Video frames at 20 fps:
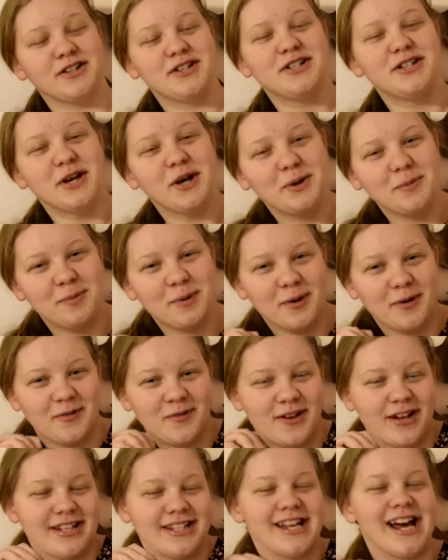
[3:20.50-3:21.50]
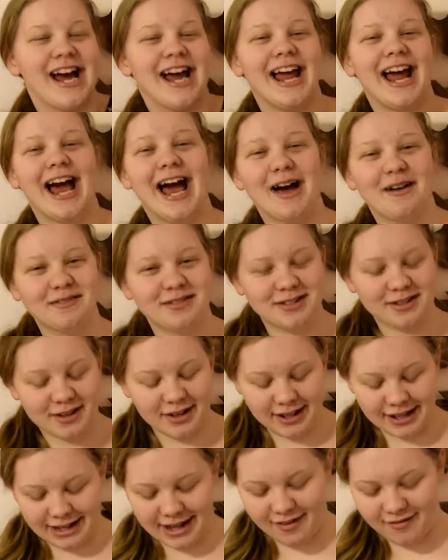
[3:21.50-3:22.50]
so perfect. I
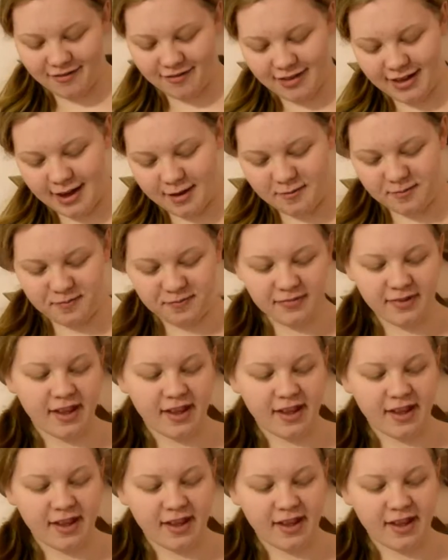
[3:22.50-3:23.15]
absolutely love them.